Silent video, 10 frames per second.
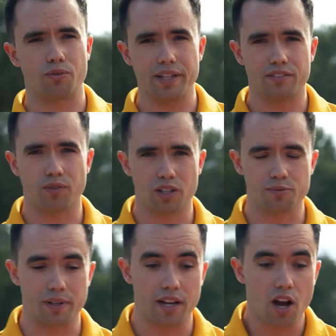
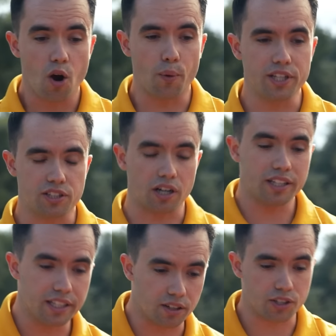reinforcement, we start a
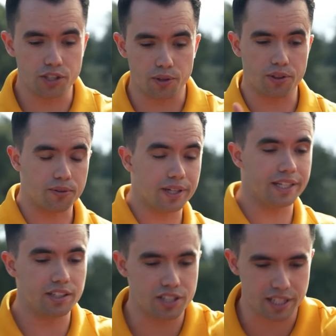year or two or three
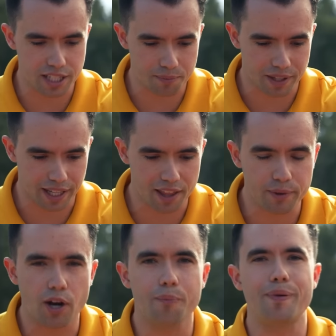years into something and then
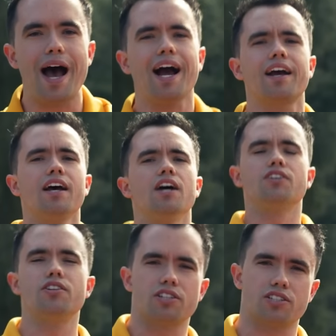we go back
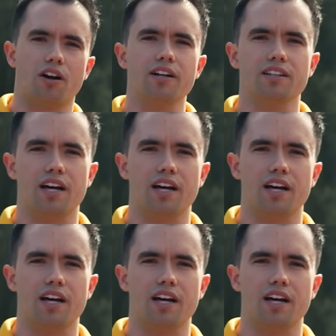to the starting